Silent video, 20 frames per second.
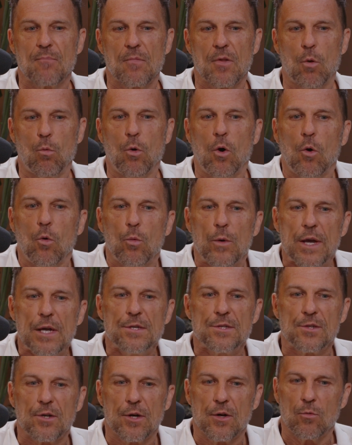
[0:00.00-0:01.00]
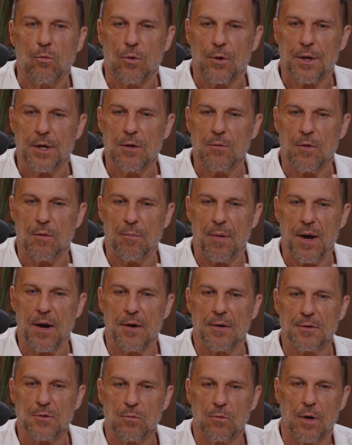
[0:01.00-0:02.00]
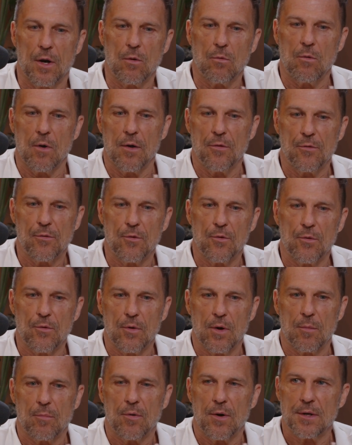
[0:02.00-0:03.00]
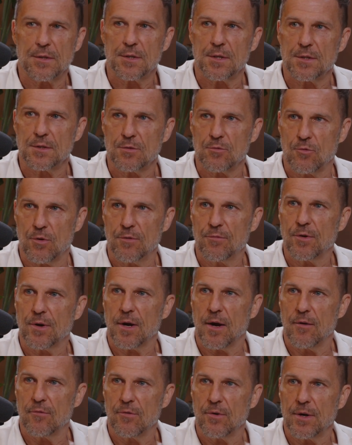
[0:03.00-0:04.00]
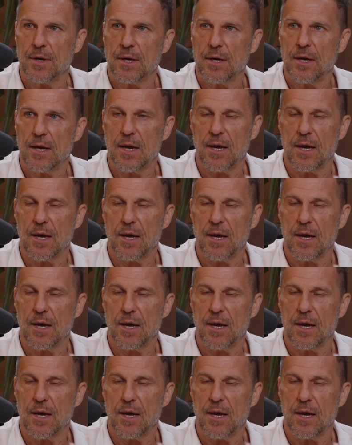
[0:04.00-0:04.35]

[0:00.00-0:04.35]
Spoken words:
well, we started working with parents one-on-one through a process of grief recovery.